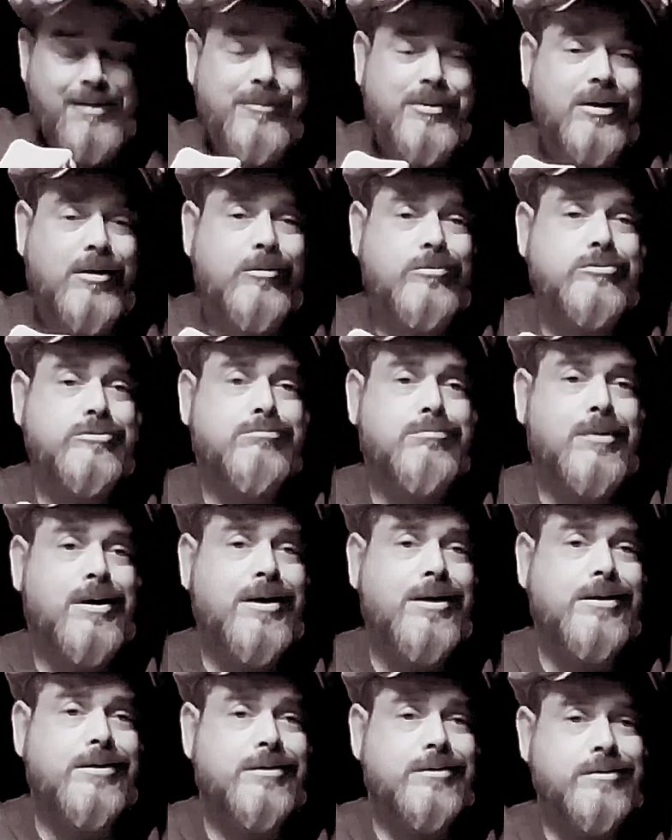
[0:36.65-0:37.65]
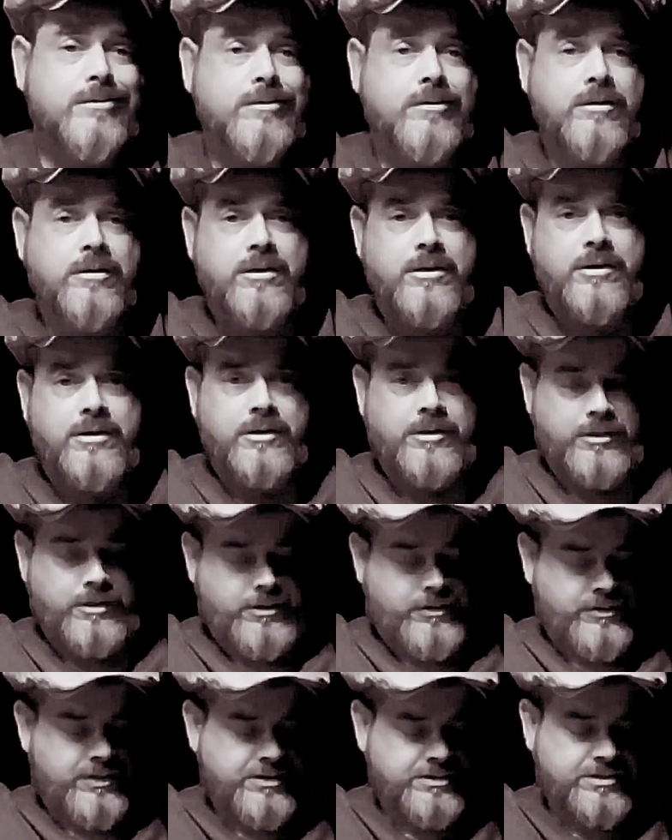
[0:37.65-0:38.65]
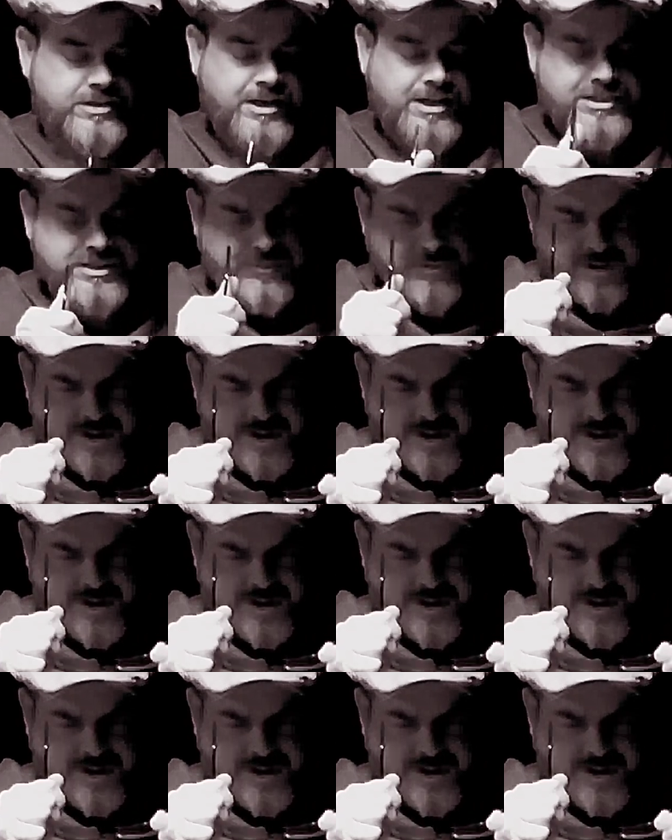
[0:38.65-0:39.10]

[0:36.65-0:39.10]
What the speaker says: I'm your host, Mike. Thanks guys